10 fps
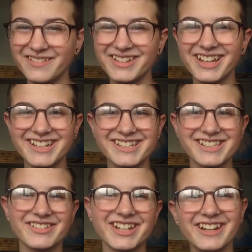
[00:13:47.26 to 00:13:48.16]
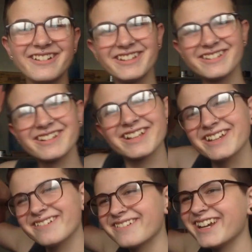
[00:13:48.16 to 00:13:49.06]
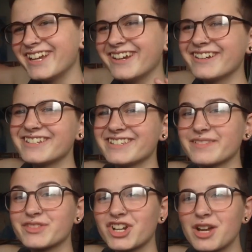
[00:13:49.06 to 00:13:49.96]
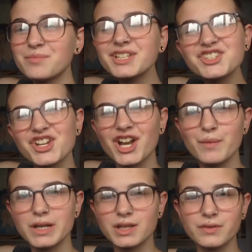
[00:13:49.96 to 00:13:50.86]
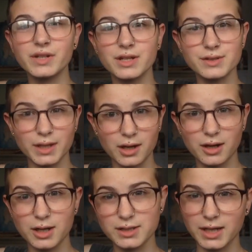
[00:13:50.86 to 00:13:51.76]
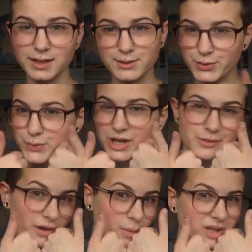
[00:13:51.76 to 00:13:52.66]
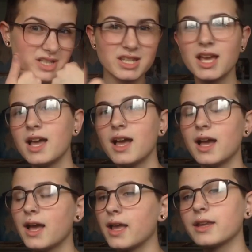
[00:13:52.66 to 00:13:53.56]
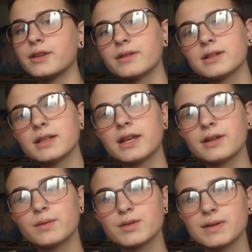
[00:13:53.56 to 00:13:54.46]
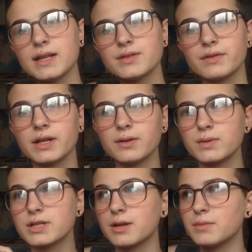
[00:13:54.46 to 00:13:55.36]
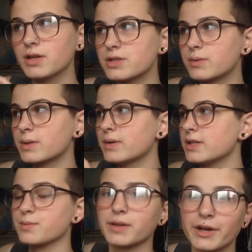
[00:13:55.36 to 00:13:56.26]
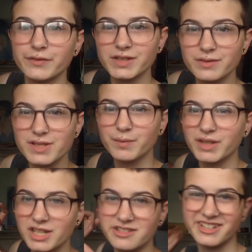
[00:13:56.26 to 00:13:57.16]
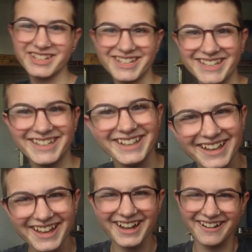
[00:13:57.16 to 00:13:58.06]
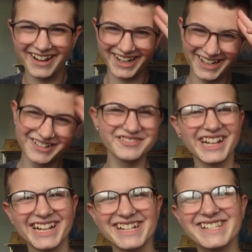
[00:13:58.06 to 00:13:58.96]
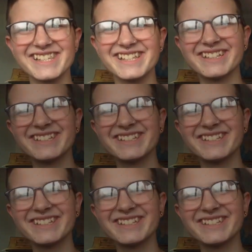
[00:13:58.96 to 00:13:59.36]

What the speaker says: If you liked this video, you can click right here to subscribe. Please check out my other videos. They are exciting too, I promise. And you can click here to watch my last video, which I'm not sure what it was, but hopefully it was something decent. Right, bye guys.